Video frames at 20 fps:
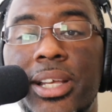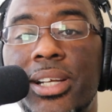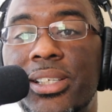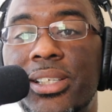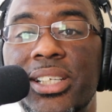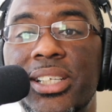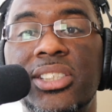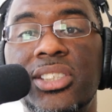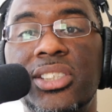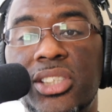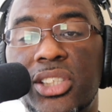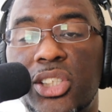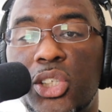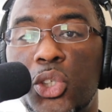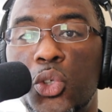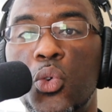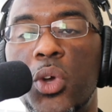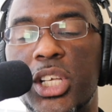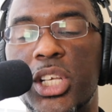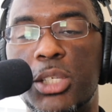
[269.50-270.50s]
In addition to
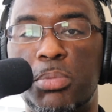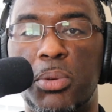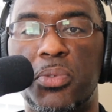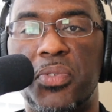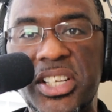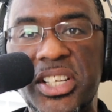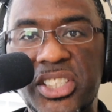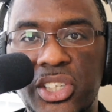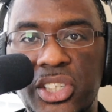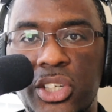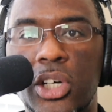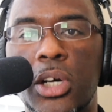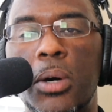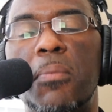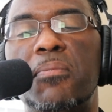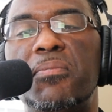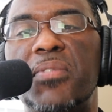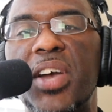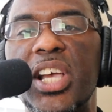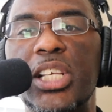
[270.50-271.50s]
the new Inspiration
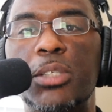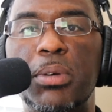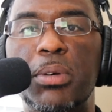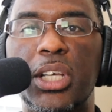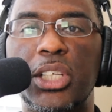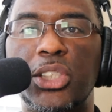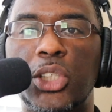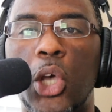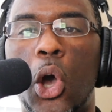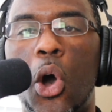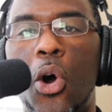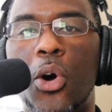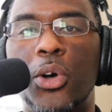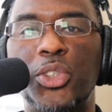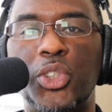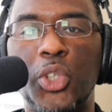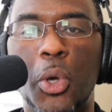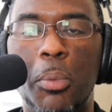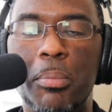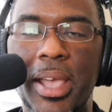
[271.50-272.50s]
Hub, Facebook is
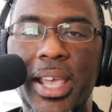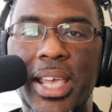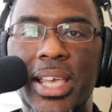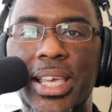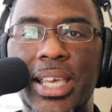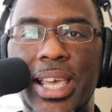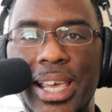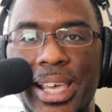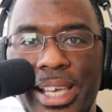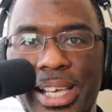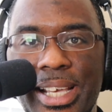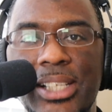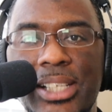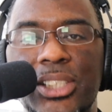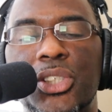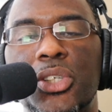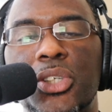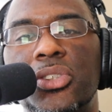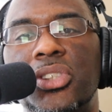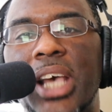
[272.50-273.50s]
also making it
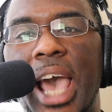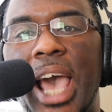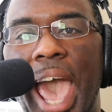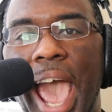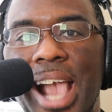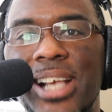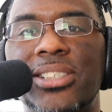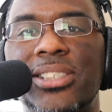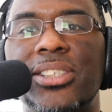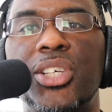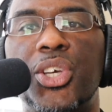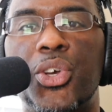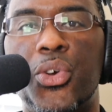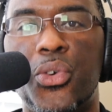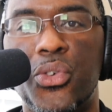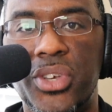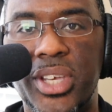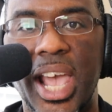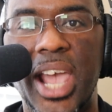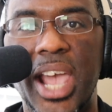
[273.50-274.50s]
easier to actually
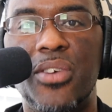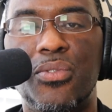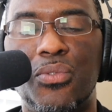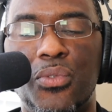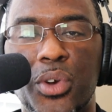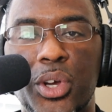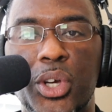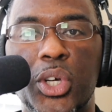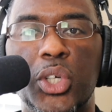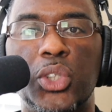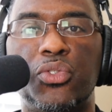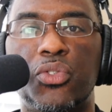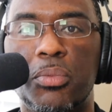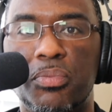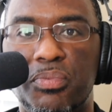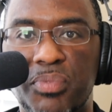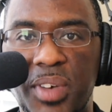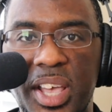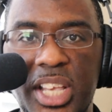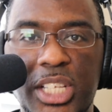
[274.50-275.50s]
create Reels
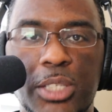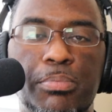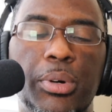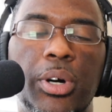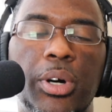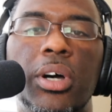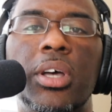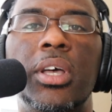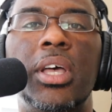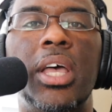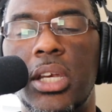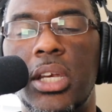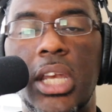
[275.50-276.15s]
from Facebook.